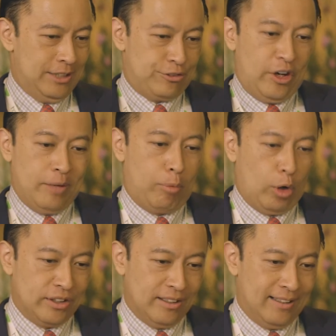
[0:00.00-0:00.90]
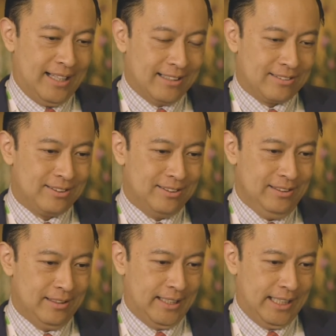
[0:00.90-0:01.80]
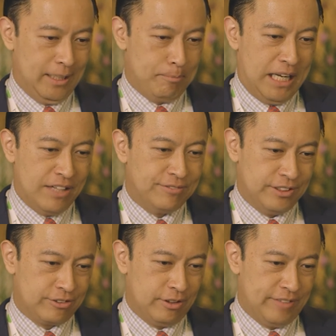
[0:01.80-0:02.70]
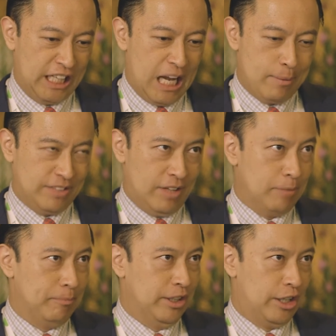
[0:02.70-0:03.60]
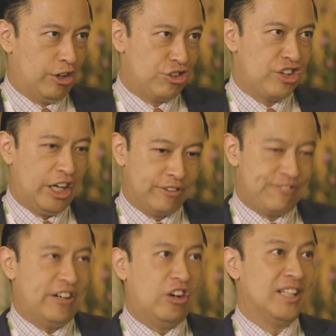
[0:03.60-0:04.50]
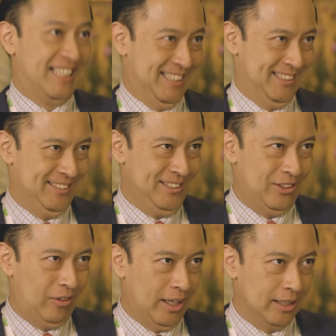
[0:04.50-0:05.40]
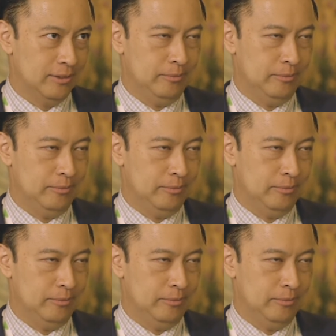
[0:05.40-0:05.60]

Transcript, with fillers: It's very important that the benefits of economic development are shared fairly, right?